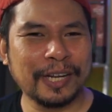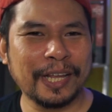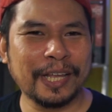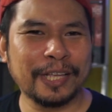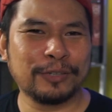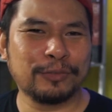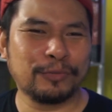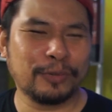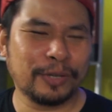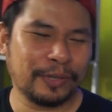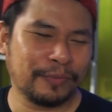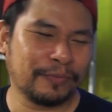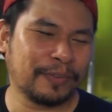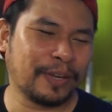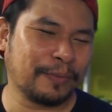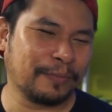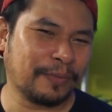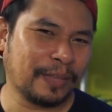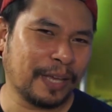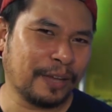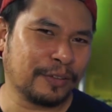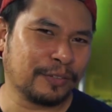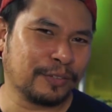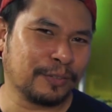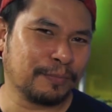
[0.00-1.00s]
a
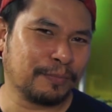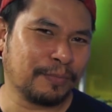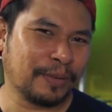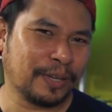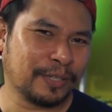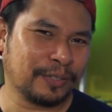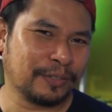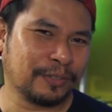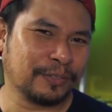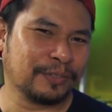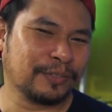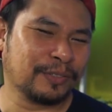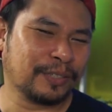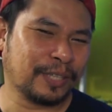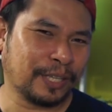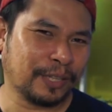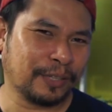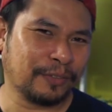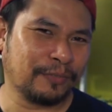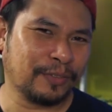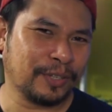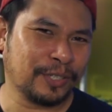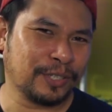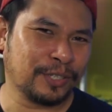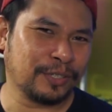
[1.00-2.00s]
25,000 pesos
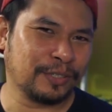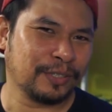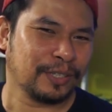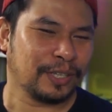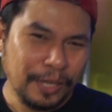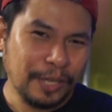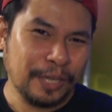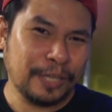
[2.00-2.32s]
television